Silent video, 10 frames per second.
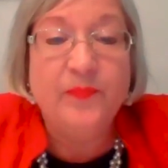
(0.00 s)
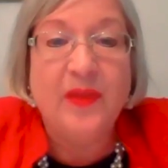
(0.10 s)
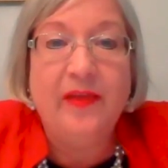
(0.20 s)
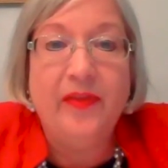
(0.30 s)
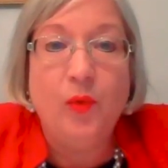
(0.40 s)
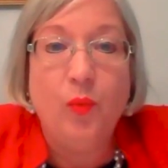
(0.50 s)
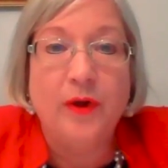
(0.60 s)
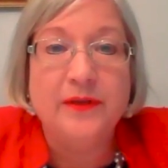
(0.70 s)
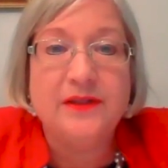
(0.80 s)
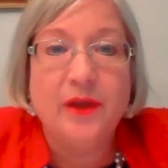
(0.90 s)
And then
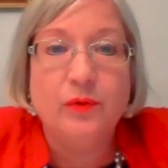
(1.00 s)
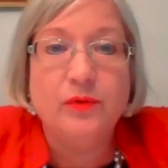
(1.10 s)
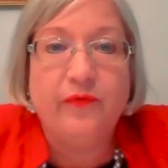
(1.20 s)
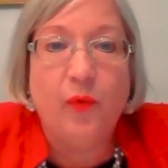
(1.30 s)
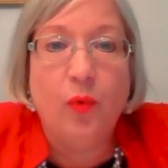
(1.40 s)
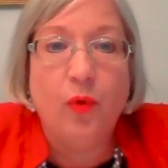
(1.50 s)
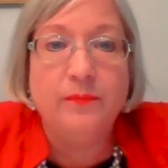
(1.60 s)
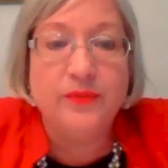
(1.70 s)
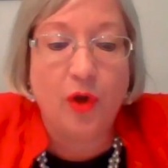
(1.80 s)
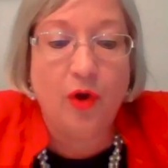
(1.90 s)
once those
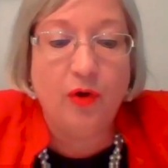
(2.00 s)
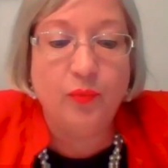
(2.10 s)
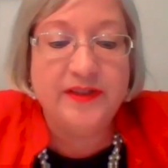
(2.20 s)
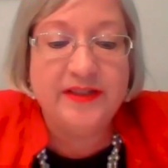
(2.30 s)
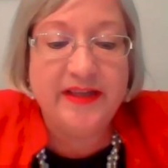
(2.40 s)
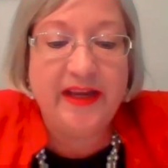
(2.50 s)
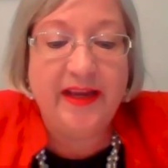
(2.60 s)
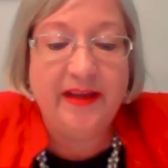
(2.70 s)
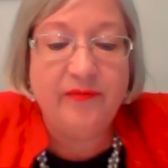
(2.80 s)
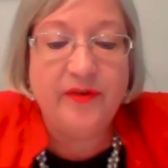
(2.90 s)
forms are
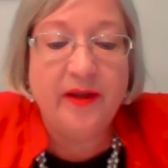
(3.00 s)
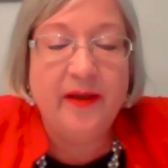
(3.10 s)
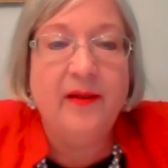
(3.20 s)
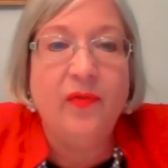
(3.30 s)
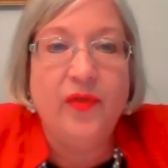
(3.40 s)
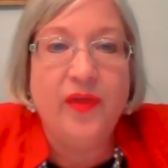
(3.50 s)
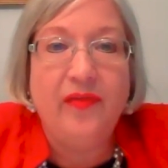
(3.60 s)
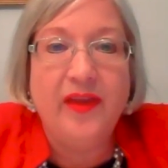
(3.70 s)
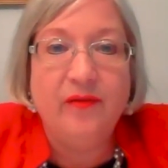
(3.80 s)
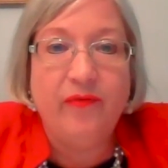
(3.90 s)
received, then
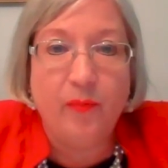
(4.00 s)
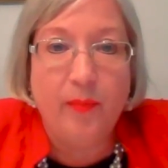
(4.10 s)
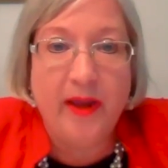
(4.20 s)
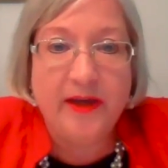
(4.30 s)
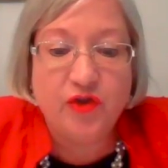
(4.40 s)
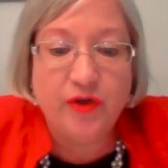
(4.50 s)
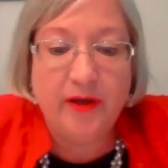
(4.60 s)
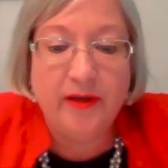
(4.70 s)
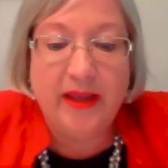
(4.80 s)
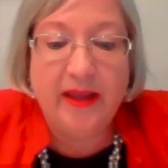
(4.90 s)
the
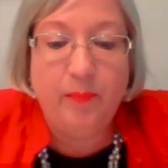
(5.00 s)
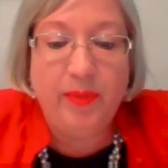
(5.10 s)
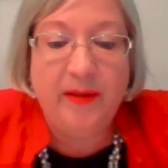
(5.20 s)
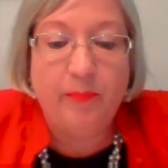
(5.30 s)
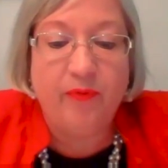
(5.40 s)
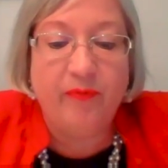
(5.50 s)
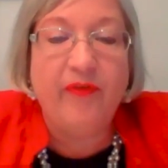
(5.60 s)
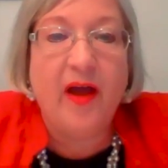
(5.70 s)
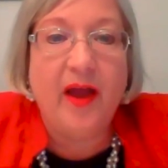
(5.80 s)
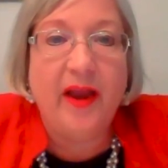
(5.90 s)
information can be
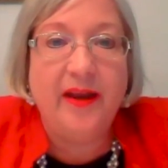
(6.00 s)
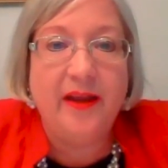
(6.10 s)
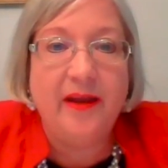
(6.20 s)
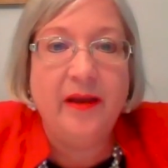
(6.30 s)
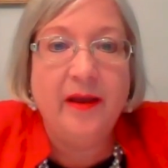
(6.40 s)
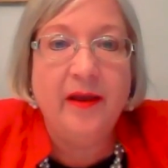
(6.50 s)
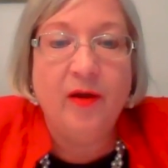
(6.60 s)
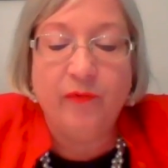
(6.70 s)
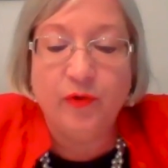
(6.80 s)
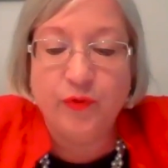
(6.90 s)
provided
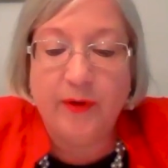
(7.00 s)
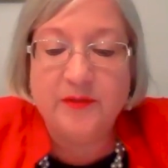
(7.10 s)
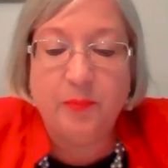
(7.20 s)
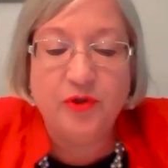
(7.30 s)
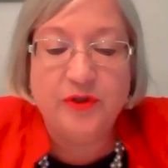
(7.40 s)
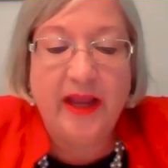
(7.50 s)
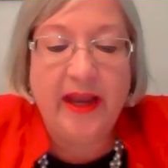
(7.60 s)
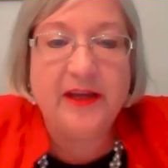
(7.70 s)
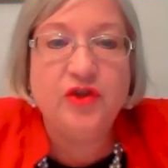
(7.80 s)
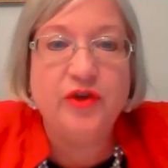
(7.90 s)
for
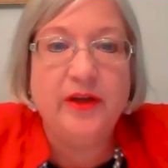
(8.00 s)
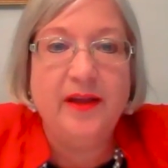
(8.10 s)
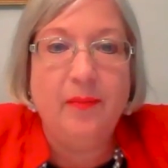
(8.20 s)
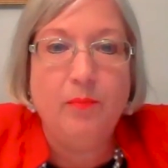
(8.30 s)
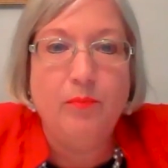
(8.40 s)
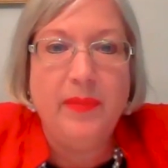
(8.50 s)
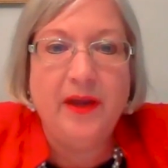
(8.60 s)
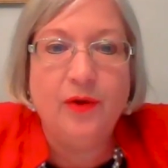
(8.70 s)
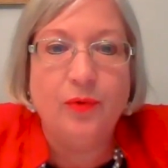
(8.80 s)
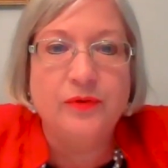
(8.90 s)
transportation,
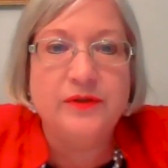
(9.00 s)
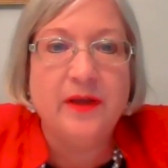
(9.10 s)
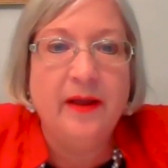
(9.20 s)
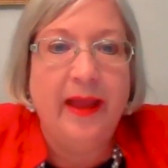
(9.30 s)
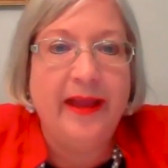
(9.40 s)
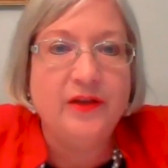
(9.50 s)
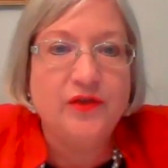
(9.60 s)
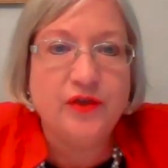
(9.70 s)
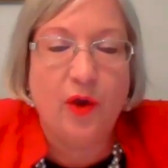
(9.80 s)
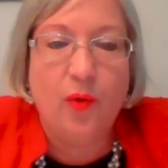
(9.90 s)
meals, and
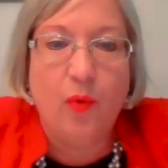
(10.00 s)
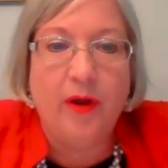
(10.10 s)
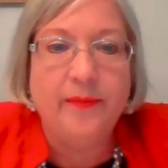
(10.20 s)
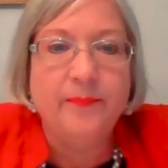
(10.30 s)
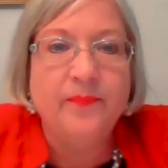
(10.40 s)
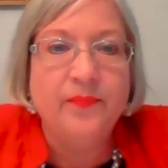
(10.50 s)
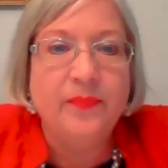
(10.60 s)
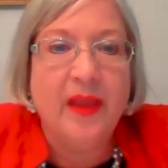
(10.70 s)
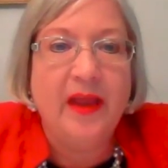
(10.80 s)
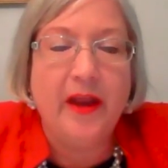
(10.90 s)
so on.
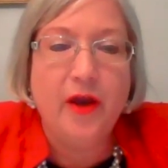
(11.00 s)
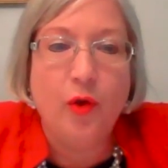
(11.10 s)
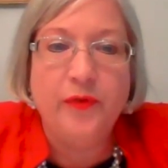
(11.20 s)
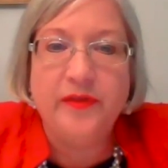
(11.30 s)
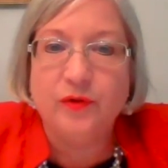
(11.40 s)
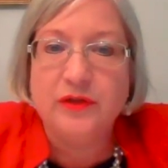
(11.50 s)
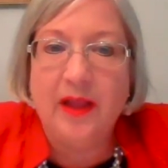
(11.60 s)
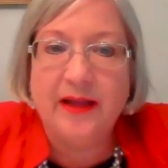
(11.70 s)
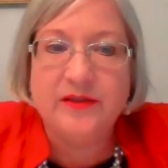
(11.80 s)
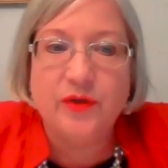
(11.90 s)
And I know that there's
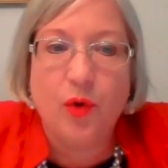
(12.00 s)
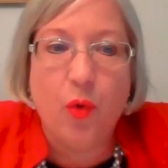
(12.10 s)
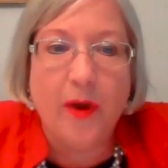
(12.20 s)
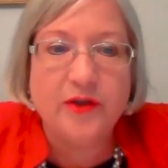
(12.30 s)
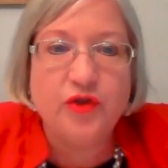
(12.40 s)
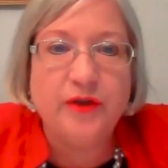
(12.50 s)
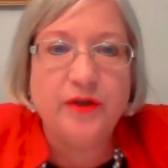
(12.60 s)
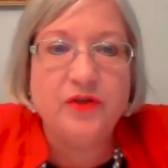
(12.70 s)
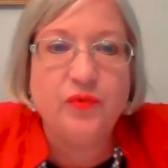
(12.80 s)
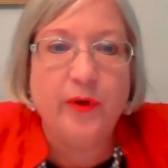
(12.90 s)
lots of
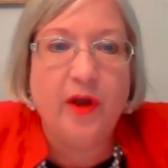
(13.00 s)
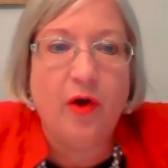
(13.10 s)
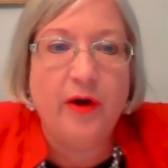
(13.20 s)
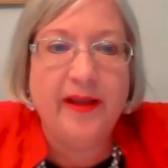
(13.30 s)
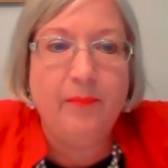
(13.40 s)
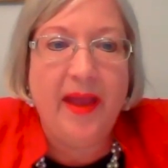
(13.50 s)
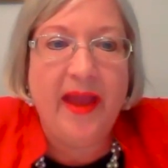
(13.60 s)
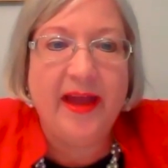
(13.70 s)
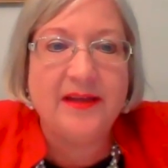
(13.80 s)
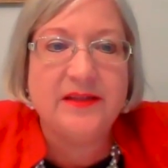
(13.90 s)
questions regarding
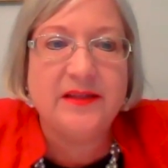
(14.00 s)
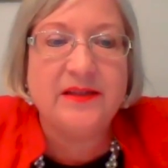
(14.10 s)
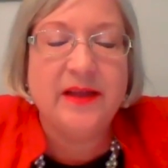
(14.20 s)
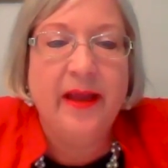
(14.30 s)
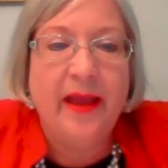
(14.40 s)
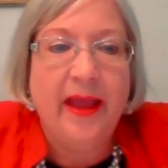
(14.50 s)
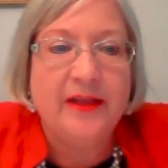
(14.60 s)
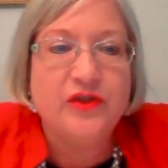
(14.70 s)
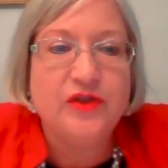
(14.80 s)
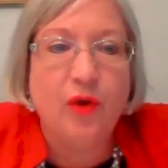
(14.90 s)
masks
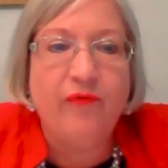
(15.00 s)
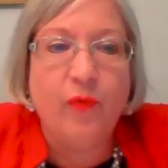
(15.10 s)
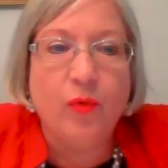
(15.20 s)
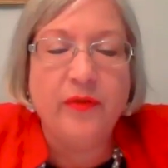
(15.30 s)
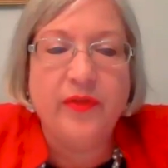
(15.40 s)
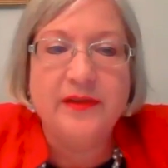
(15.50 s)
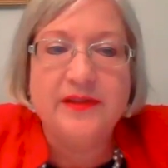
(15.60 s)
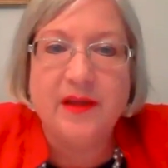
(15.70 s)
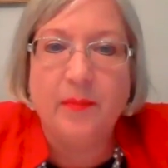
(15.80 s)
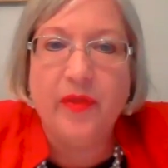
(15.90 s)
and so forth, and
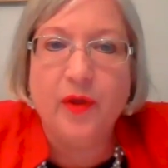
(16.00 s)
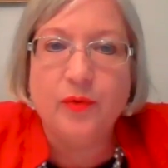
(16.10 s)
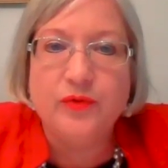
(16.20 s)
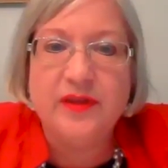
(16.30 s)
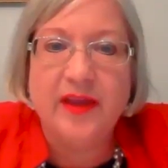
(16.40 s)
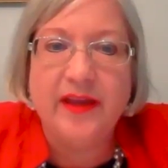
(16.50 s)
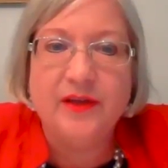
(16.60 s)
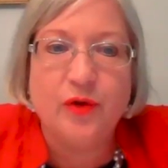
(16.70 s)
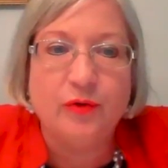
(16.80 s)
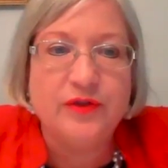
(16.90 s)
some of those
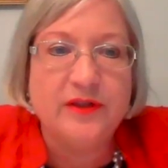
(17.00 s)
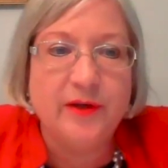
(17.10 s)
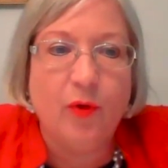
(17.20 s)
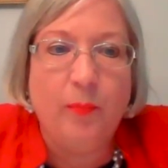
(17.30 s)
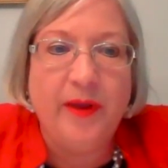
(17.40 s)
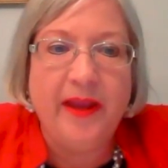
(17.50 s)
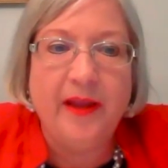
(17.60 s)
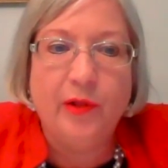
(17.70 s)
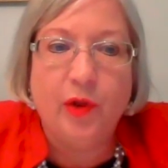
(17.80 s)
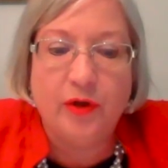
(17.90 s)
things are still
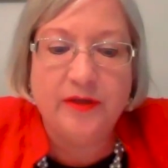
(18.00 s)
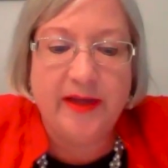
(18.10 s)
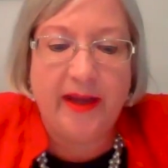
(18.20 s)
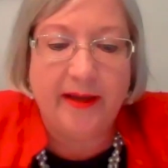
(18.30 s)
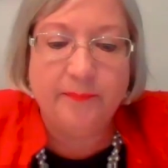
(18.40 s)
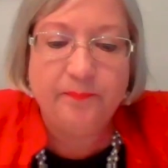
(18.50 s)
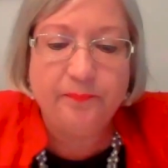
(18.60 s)
being looked at.